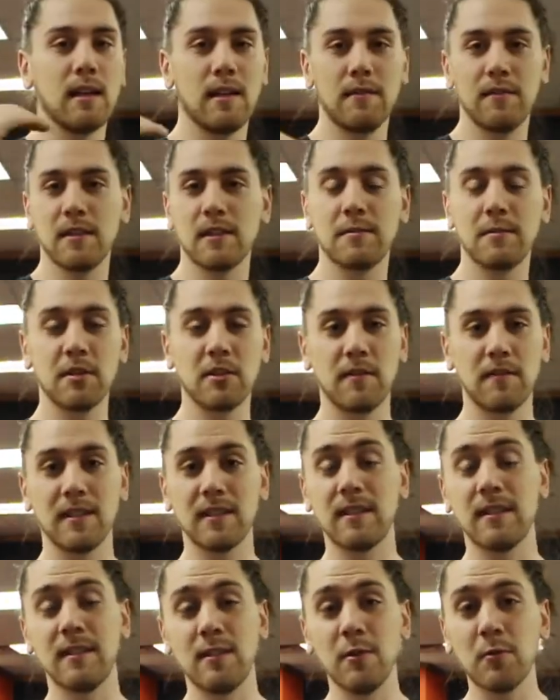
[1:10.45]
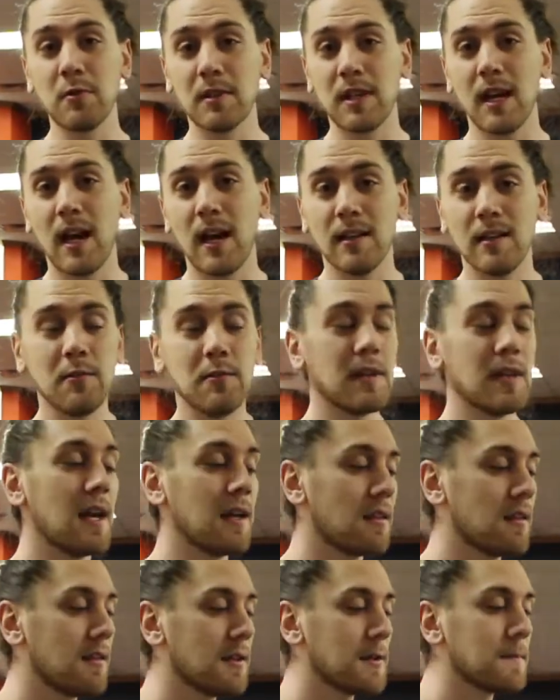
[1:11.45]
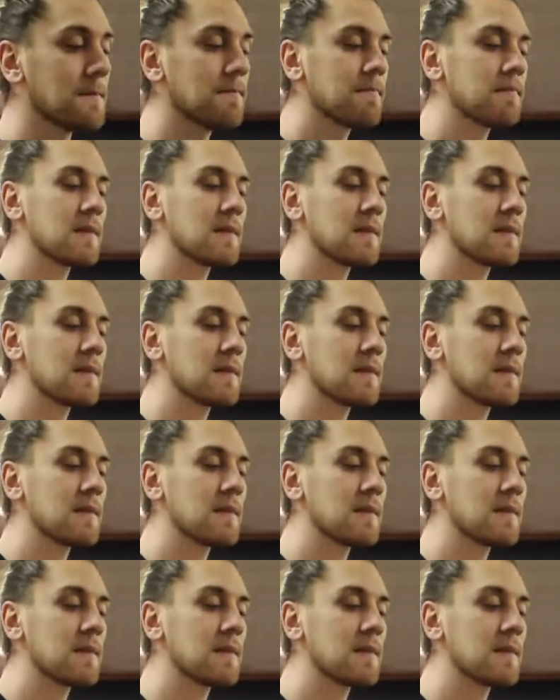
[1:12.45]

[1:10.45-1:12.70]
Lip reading: especially if it's a youth guy, youth athlete,